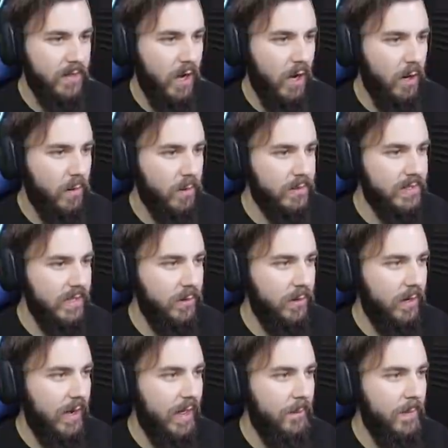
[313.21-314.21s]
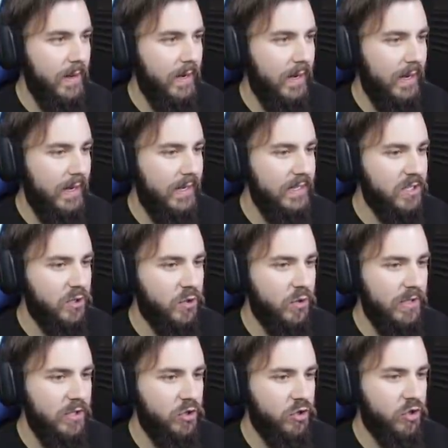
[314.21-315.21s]
Oh, it's a little like list,
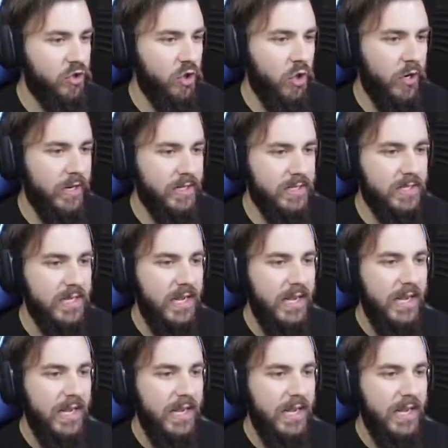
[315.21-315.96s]
Lystrosaurus.